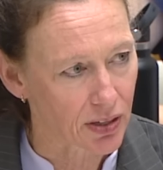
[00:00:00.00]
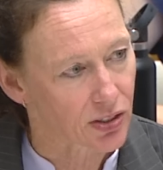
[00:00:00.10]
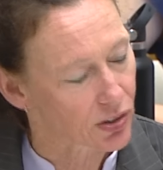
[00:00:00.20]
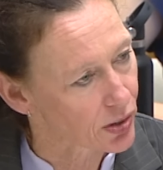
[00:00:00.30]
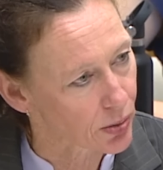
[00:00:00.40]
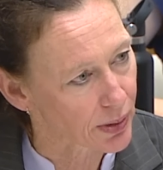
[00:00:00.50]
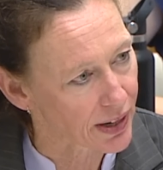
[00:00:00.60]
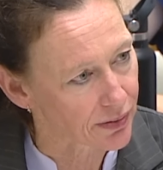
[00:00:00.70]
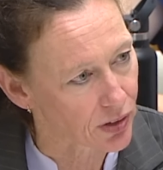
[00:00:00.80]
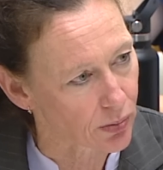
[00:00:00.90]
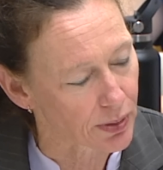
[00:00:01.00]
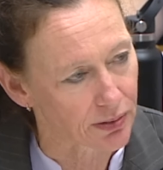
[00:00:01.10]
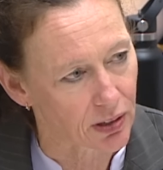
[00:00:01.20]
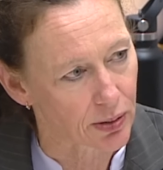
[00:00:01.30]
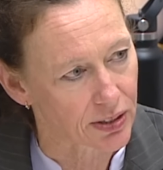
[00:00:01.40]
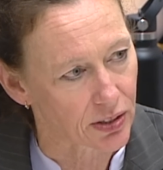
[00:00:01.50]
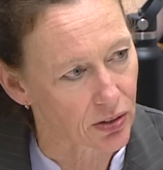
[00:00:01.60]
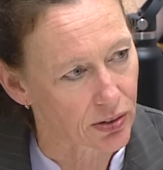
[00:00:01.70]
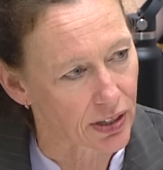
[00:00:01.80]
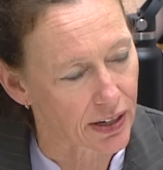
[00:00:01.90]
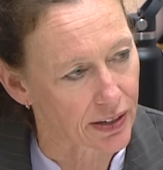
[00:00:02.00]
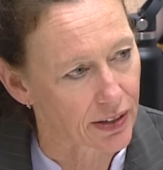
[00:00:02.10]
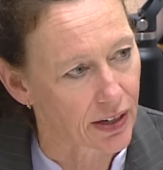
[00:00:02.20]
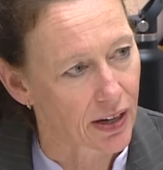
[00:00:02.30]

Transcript: So, no, we have not been requested or done